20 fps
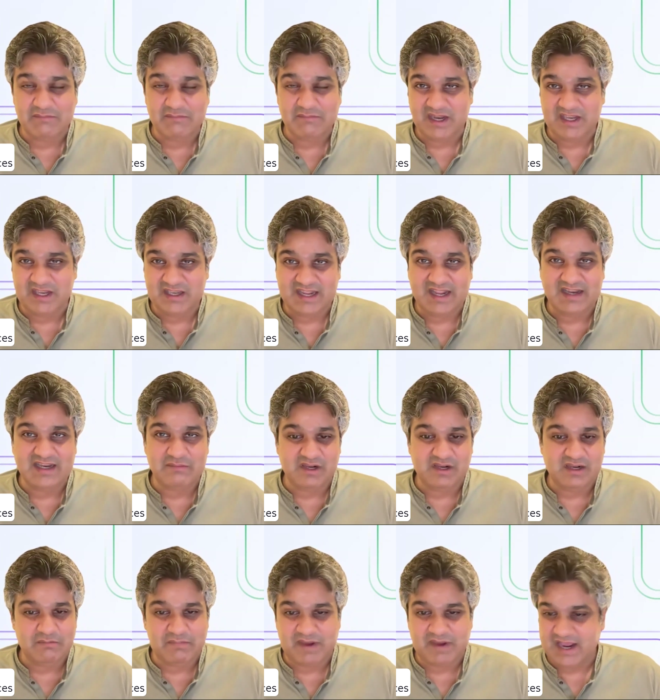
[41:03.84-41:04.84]
and
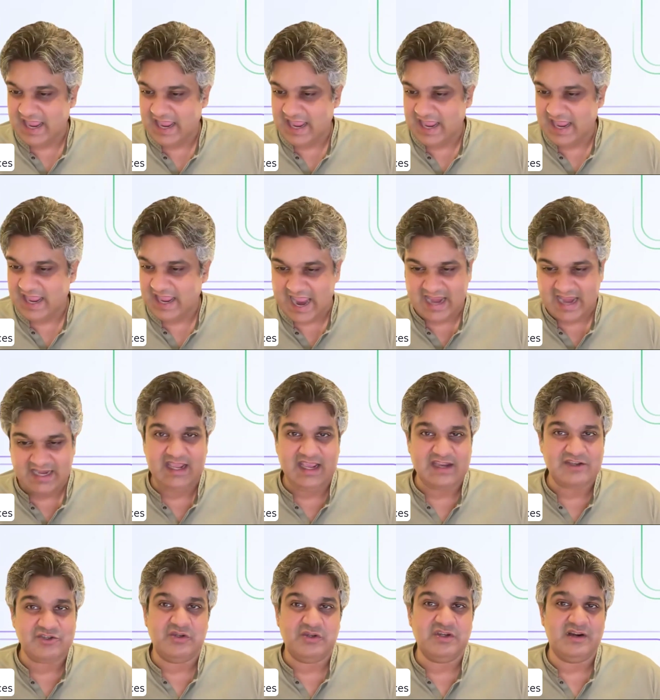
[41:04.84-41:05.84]
maintainable by any
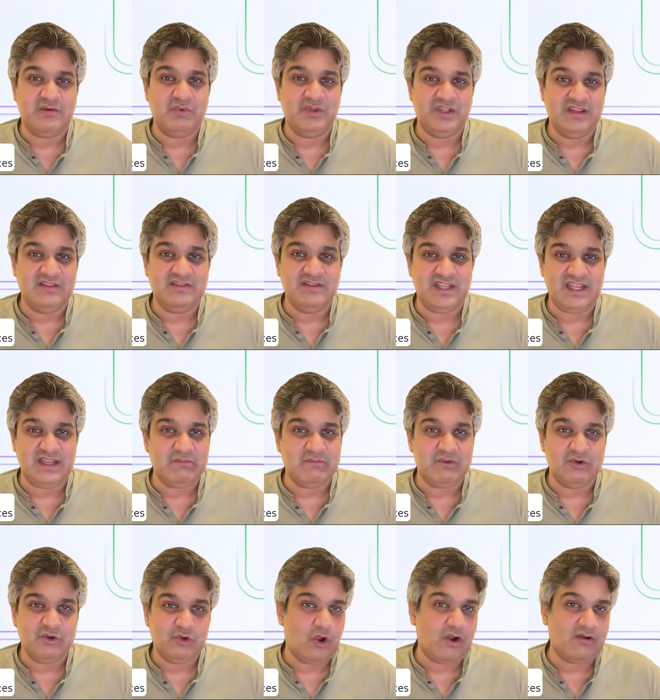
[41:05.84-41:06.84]
engineer within the
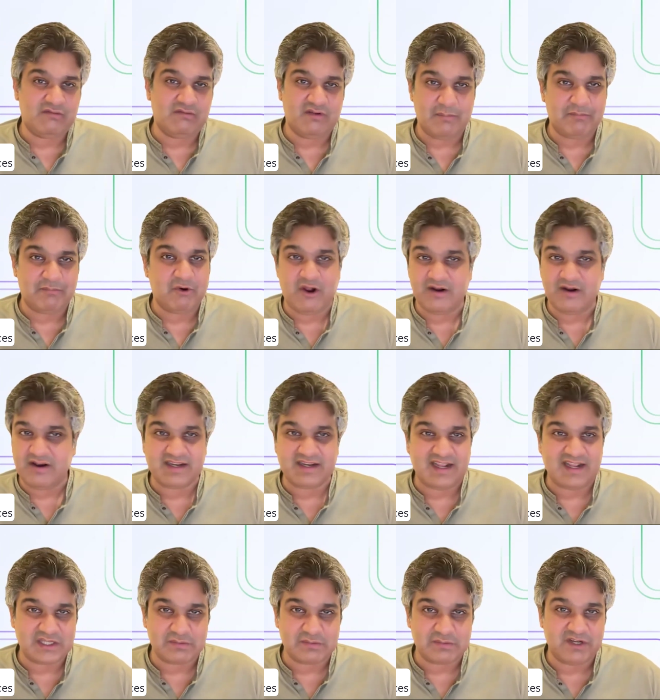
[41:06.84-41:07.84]
team, not a product
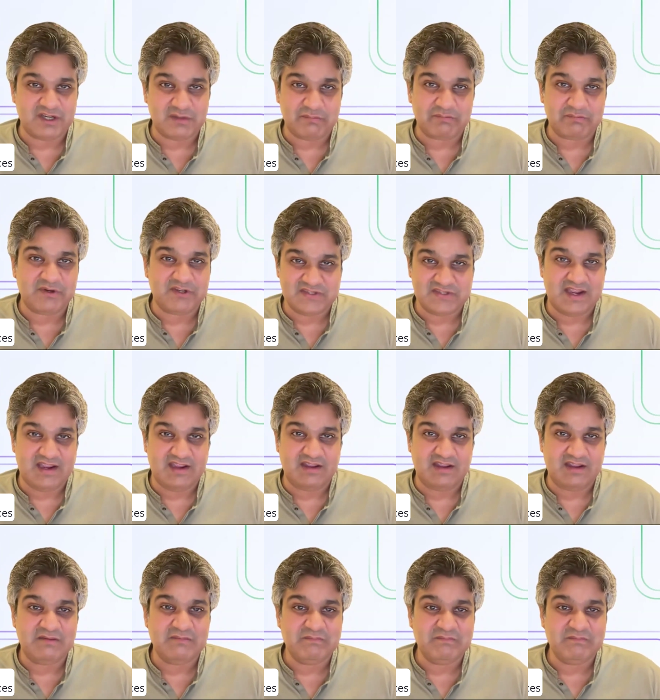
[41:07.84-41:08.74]
expert per se.